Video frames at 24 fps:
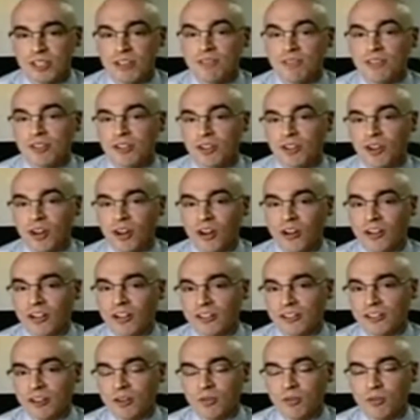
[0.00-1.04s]
David
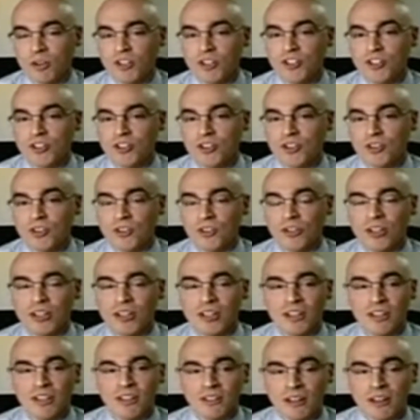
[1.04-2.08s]
Clark original
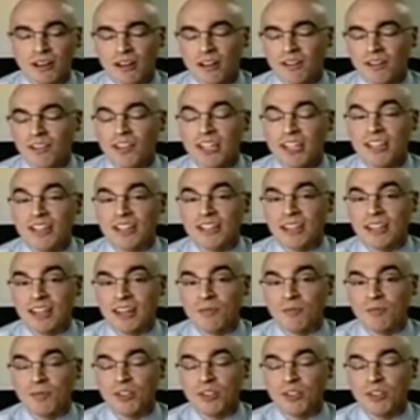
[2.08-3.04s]
link net